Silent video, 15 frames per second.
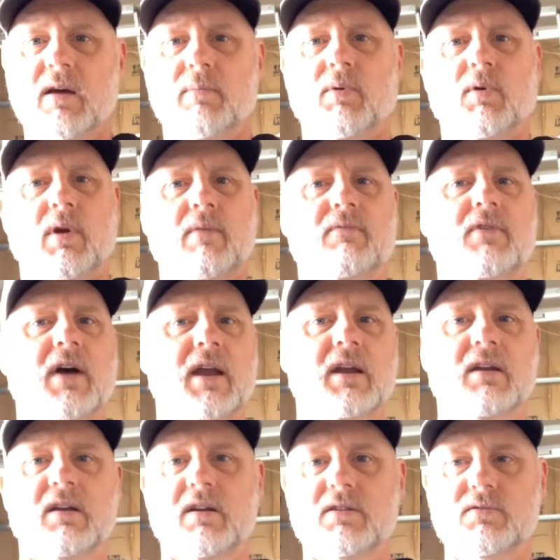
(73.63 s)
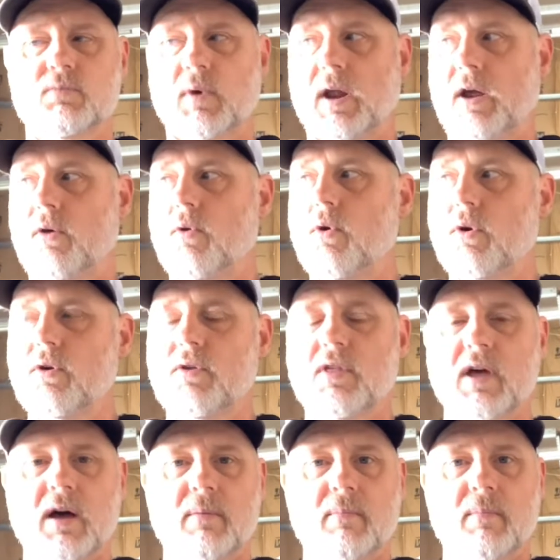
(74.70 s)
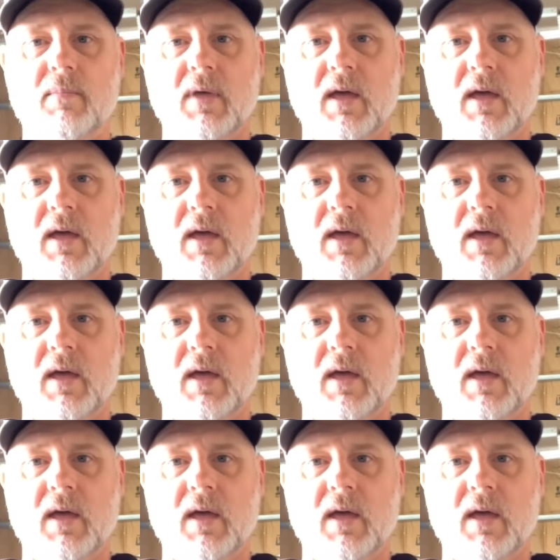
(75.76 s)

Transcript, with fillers: But what I'm finding is when I order them,